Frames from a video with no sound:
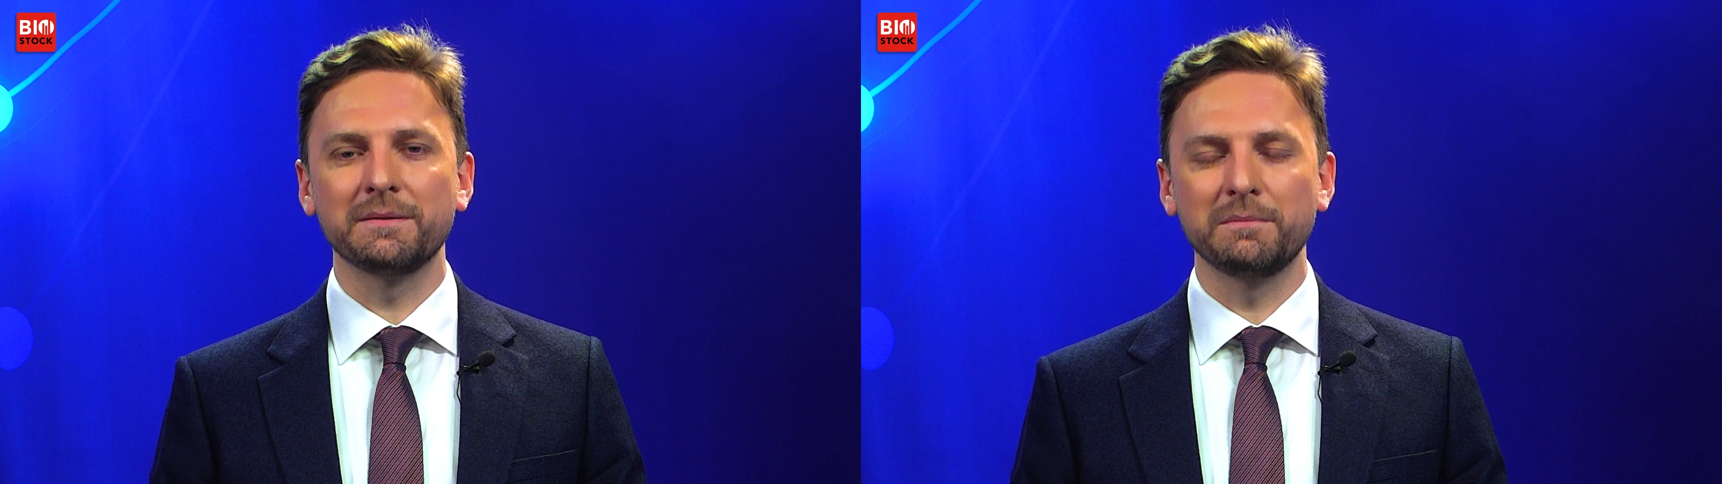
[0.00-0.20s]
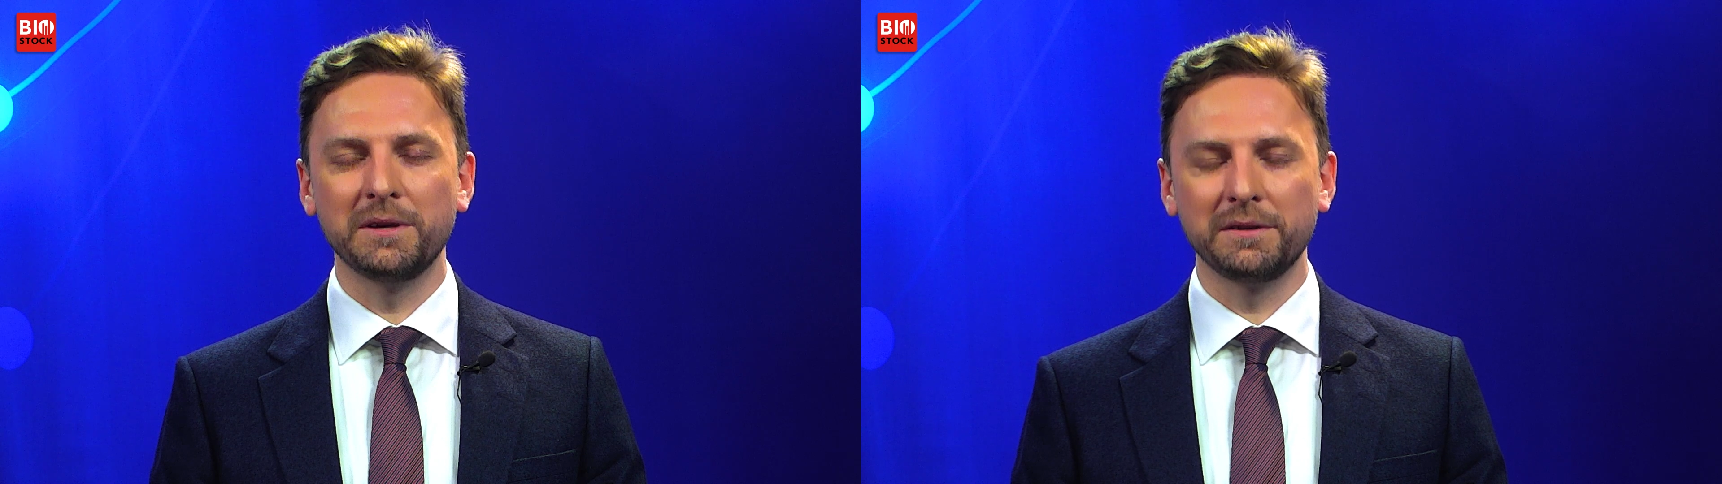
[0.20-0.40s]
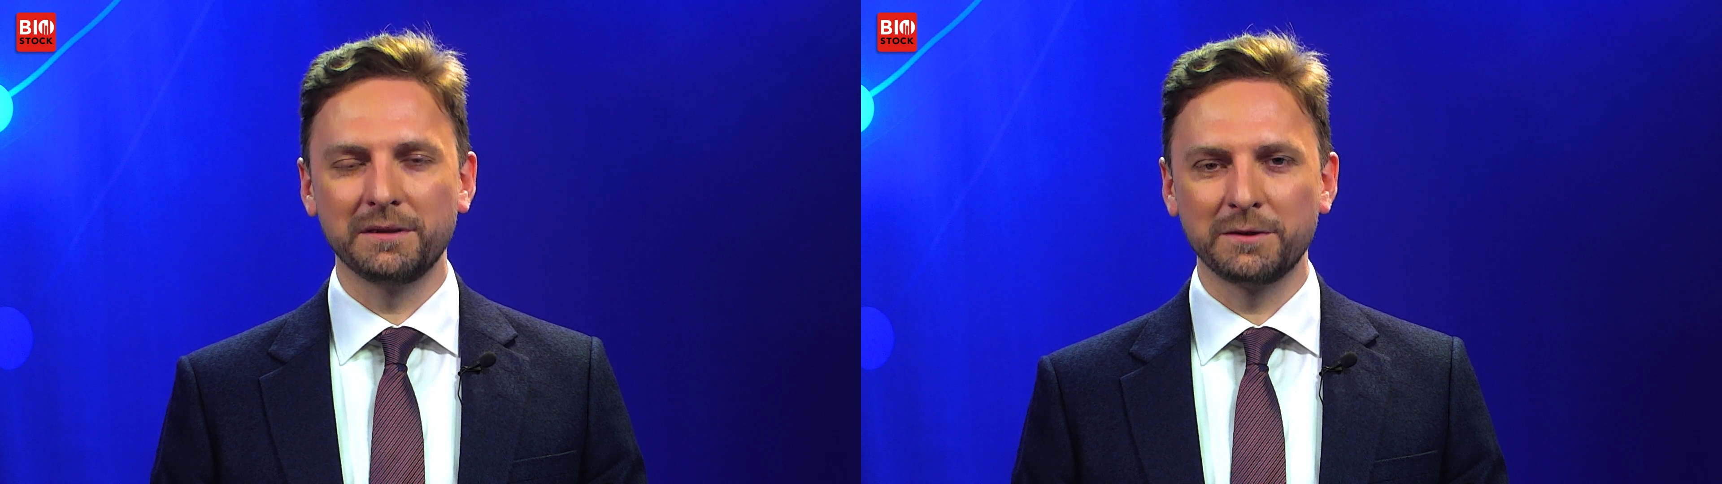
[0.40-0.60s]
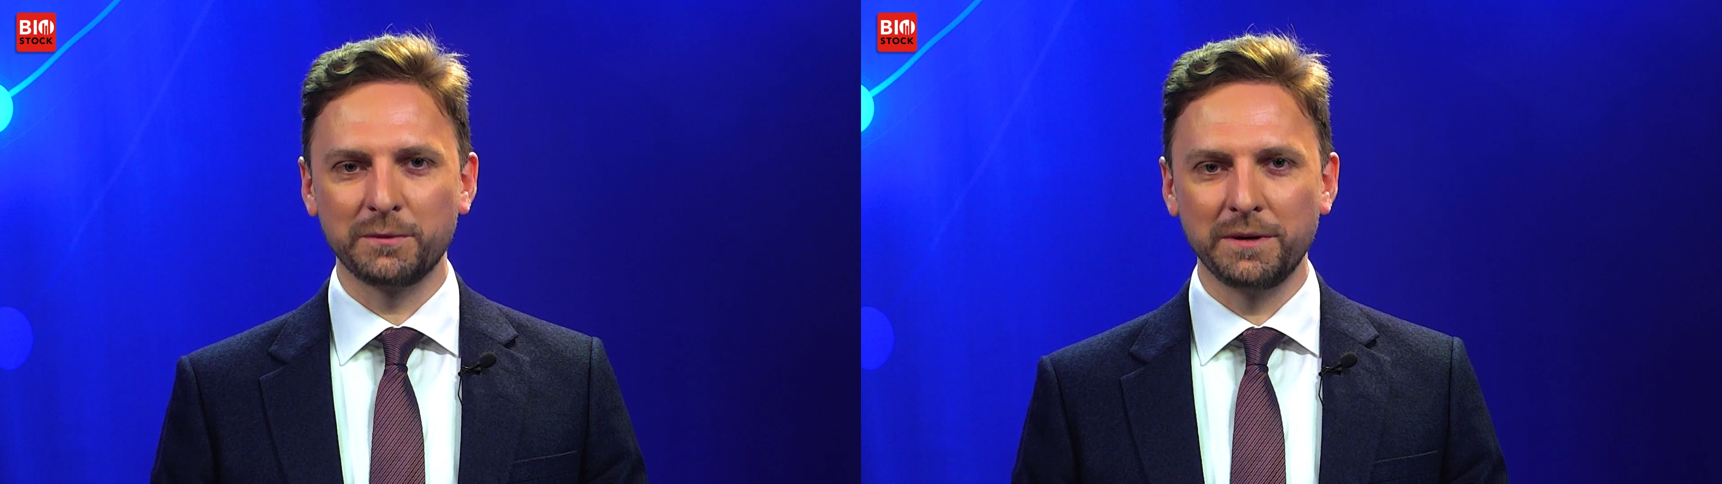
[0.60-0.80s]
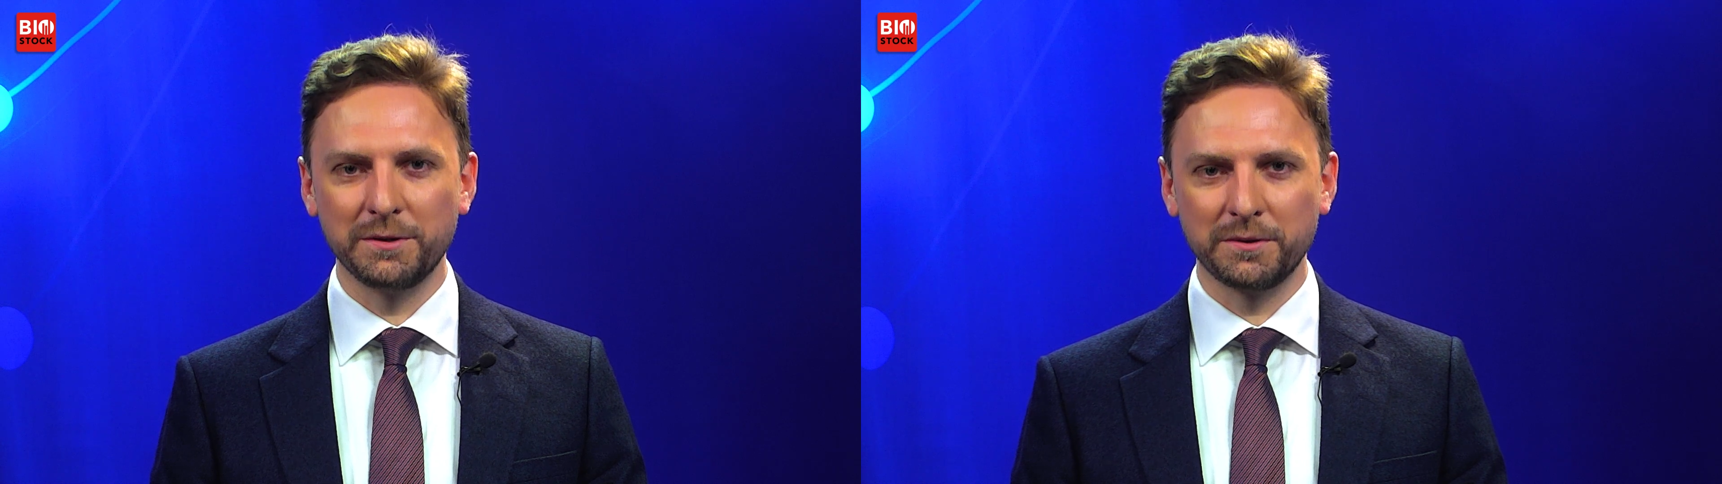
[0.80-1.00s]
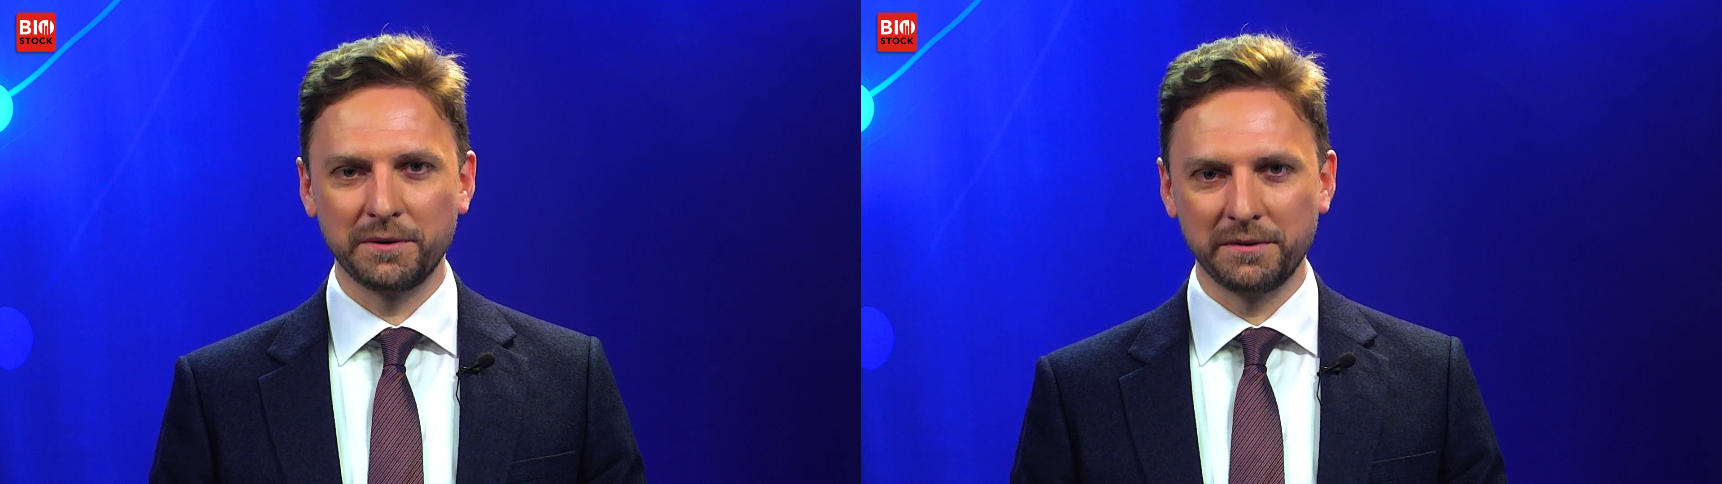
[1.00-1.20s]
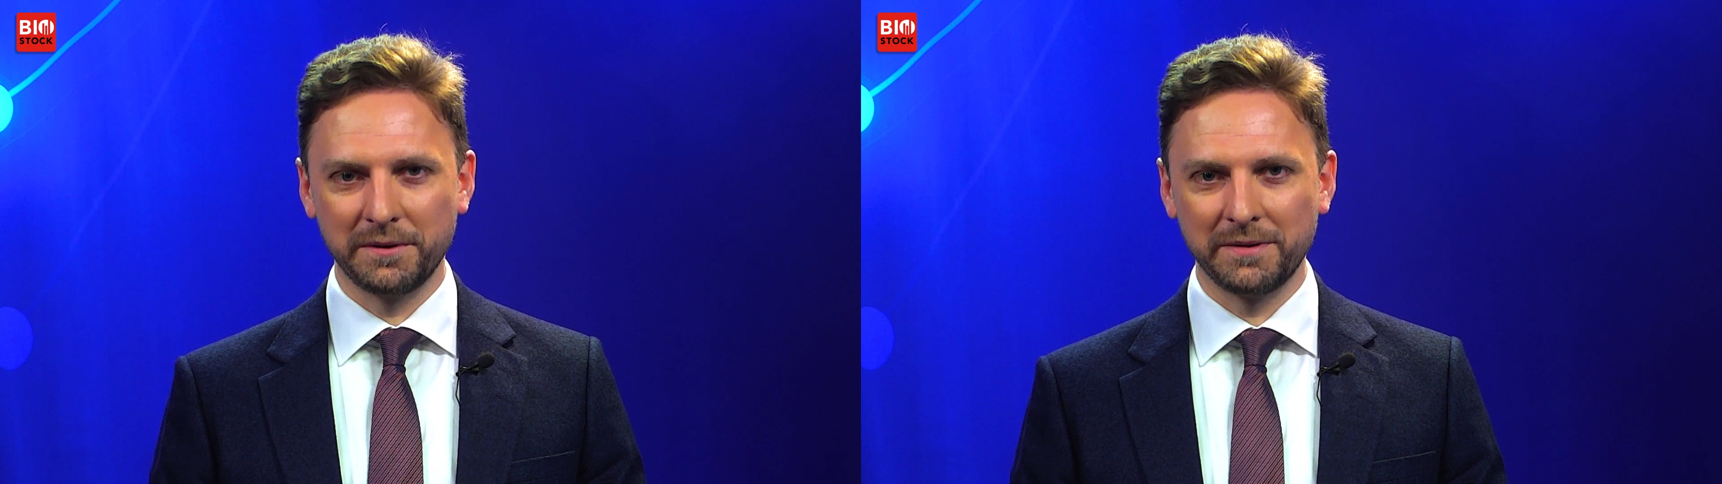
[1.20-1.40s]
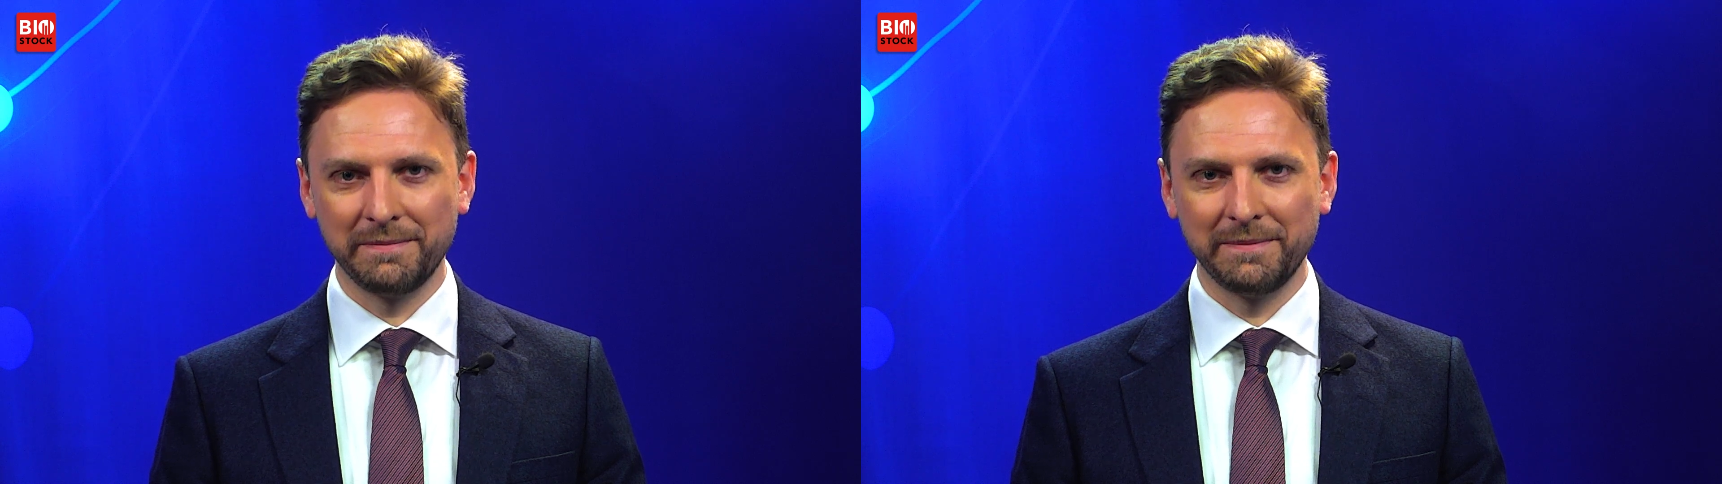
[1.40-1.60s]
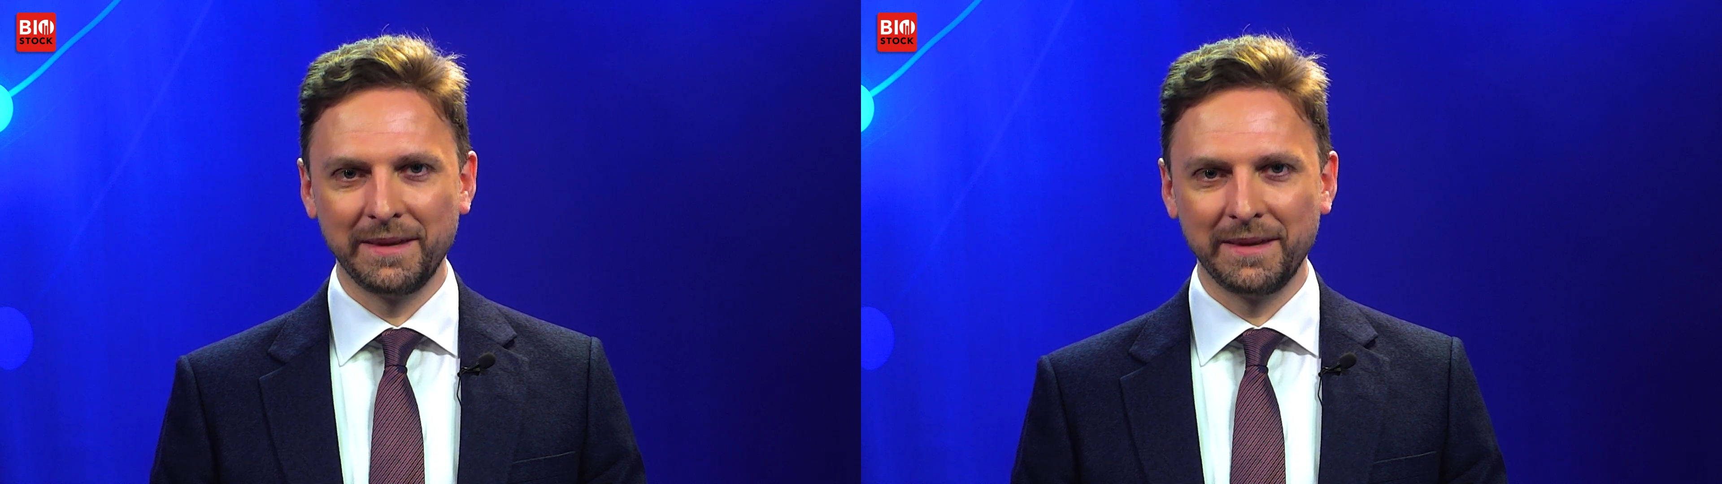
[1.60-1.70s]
million Swedish kroner.